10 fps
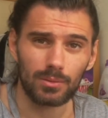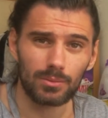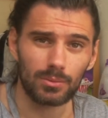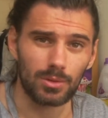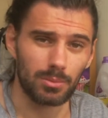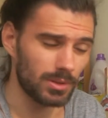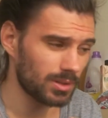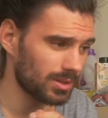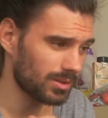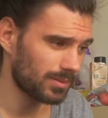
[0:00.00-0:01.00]
which
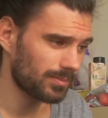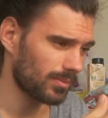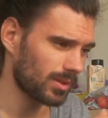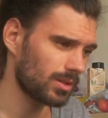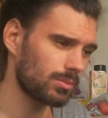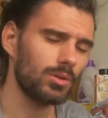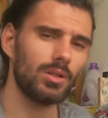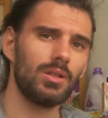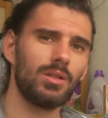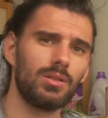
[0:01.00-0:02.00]
means the
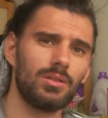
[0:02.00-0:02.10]
smaller